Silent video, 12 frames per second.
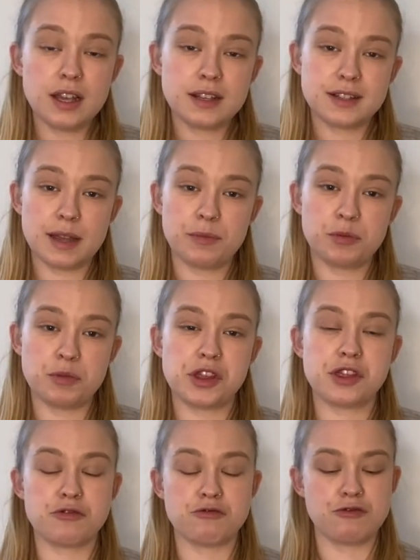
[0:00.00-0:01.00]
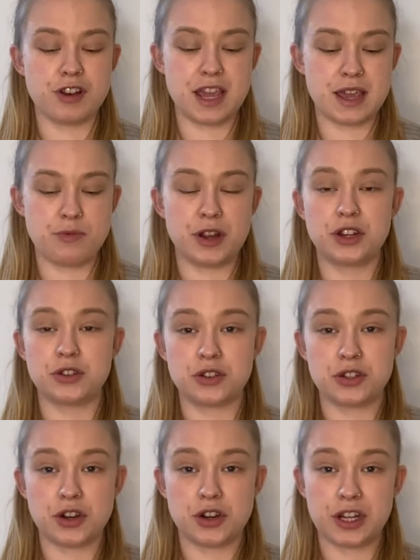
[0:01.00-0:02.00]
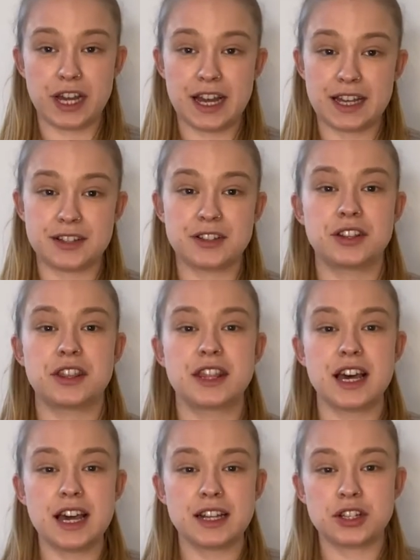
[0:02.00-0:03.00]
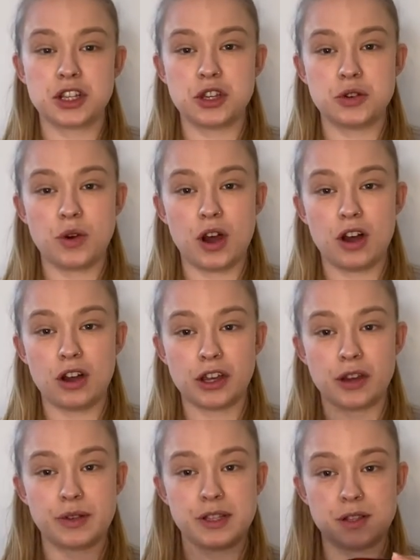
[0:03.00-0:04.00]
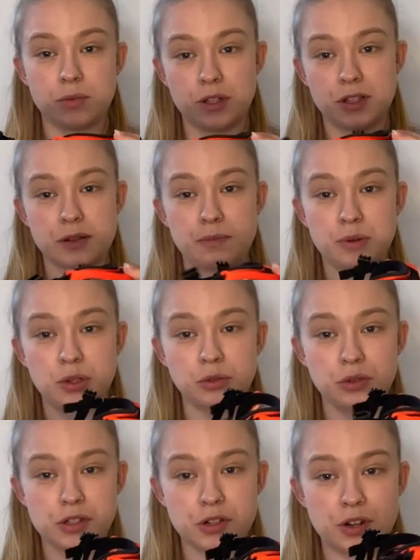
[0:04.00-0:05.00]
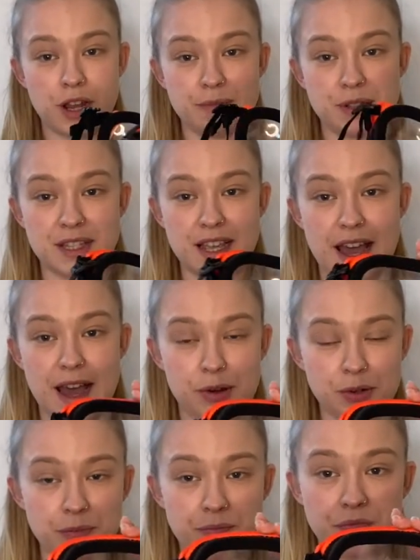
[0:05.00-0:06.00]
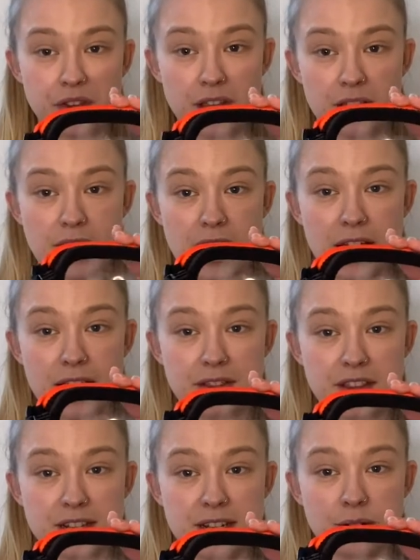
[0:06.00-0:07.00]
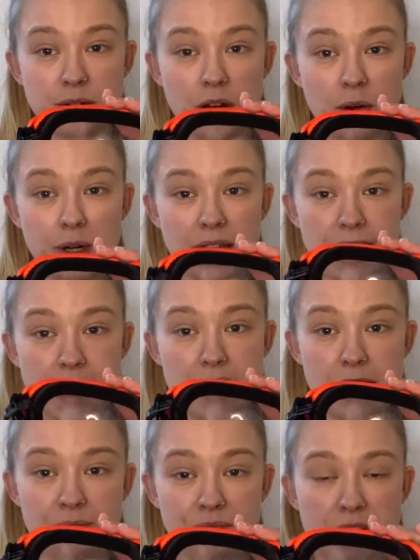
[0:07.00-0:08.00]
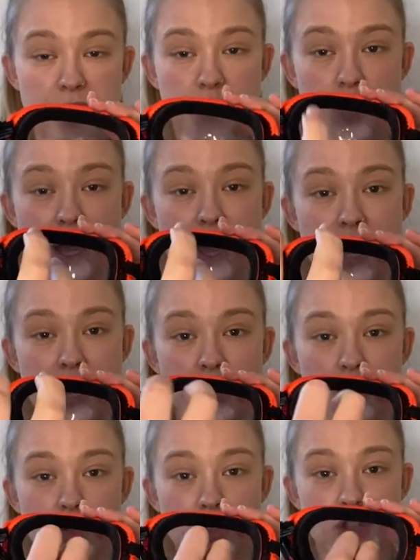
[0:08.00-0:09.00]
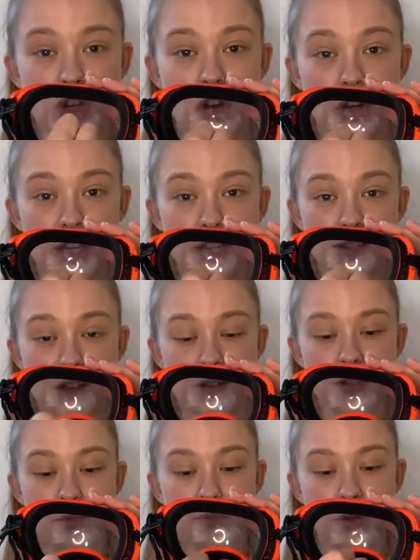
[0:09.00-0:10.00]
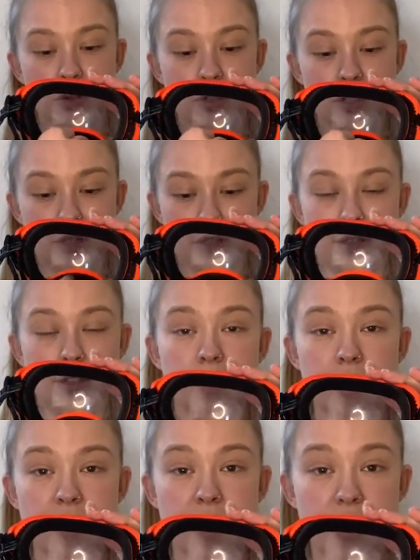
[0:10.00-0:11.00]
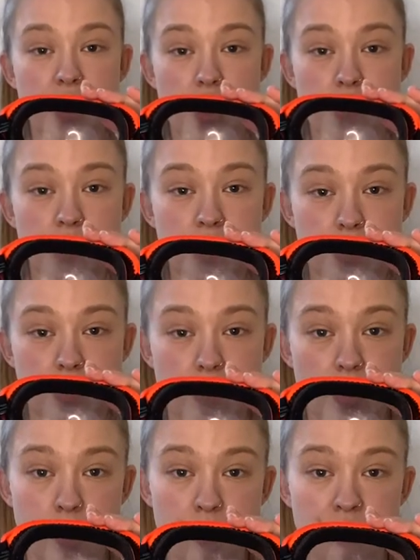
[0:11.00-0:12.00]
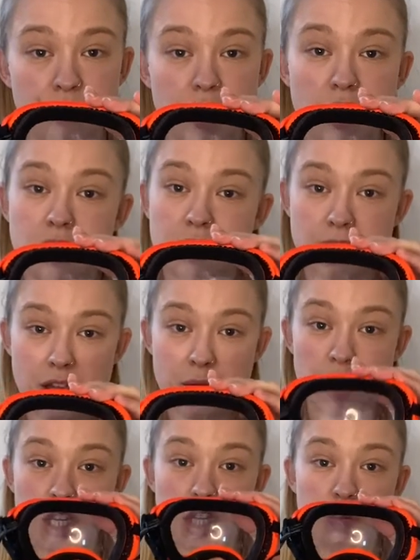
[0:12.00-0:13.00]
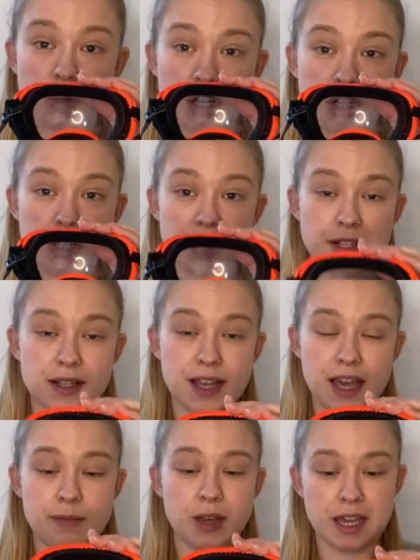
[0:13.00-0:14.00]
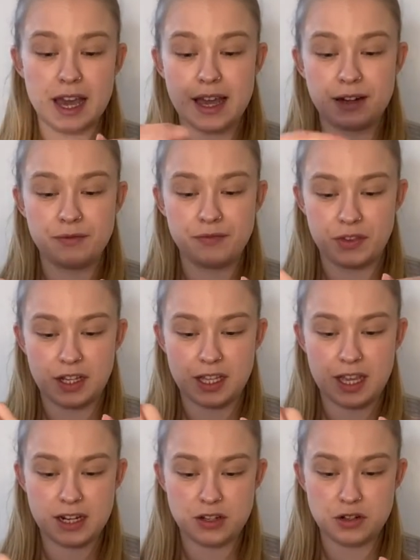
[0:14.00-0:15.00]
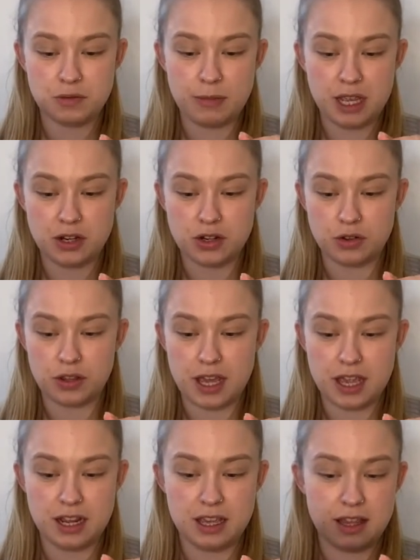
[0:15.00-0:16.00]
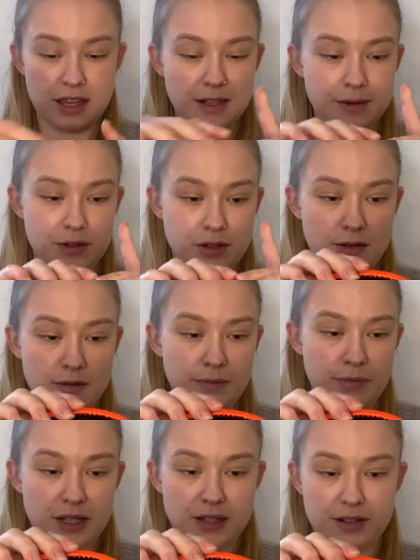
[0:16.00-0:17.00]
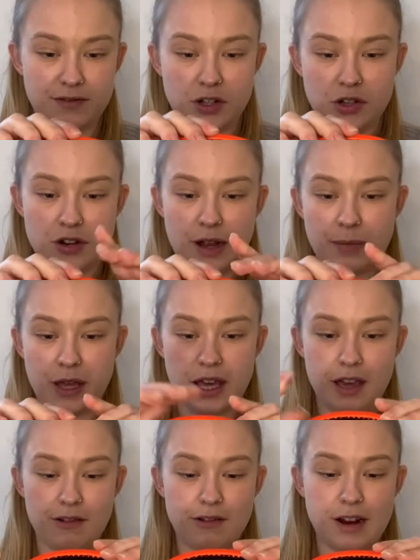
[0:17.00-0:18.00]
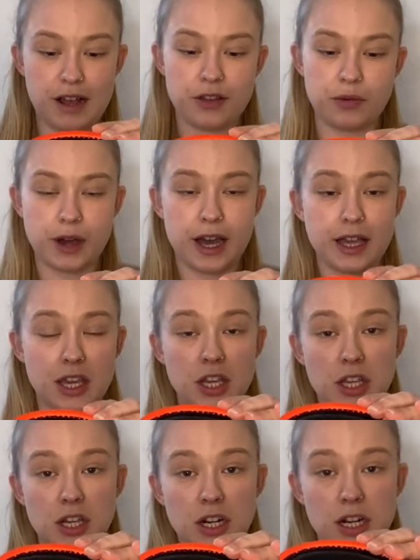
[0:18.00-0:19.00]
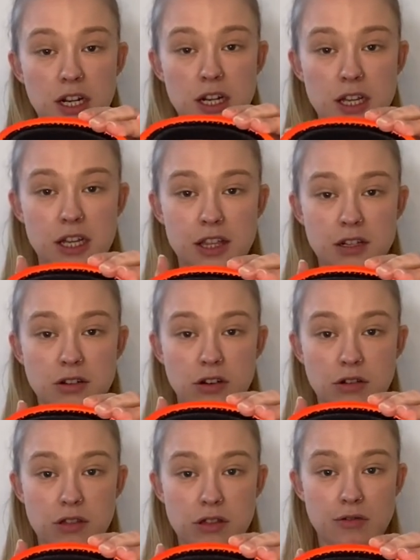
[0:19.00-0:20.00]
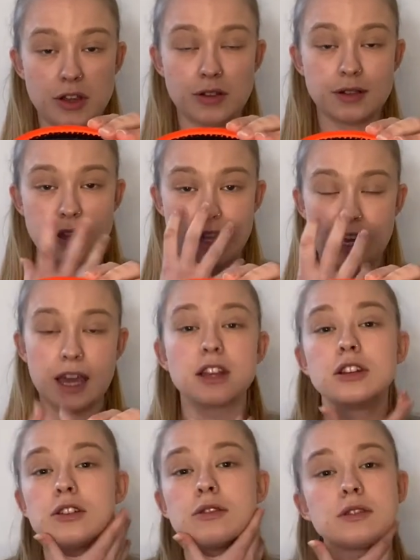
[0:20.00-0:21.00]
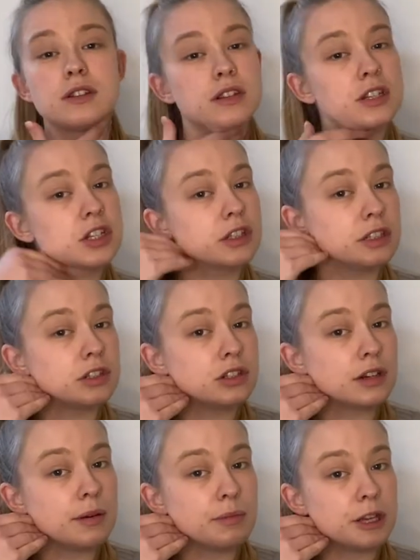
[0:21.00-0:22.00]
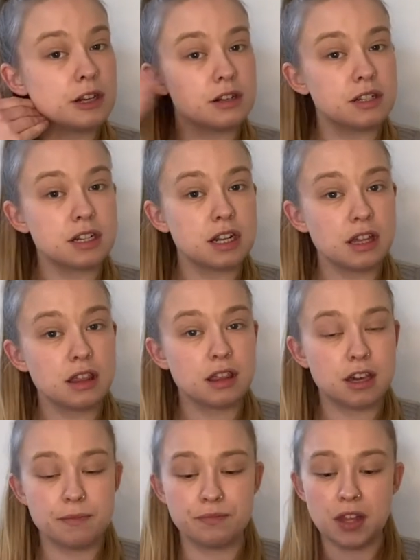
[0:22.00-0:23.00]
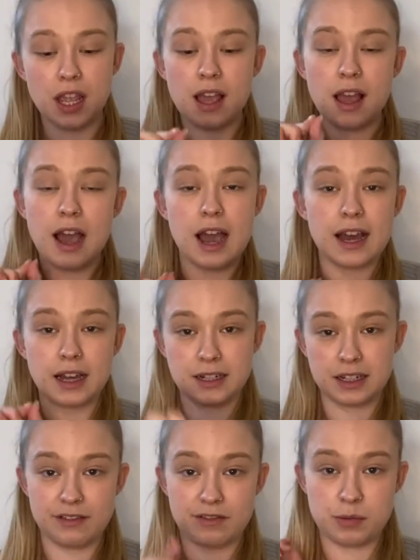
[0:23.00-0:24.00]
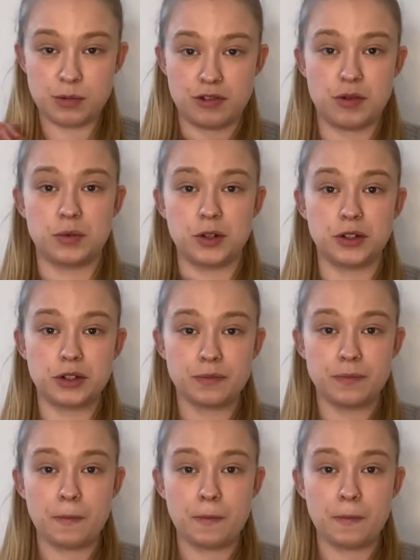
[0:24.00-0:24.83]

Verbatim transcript: Step number three, when your dog has done that, you are going to want to pull the straps down. And this little hole here is where your dog is going to put their nose through. So you're going to want to do the same again. Again, just make sure that any of these bits of strap here are out the way. You're going to lure the dog through so they're getting used to the chin strap being underneath them, and give them a reward.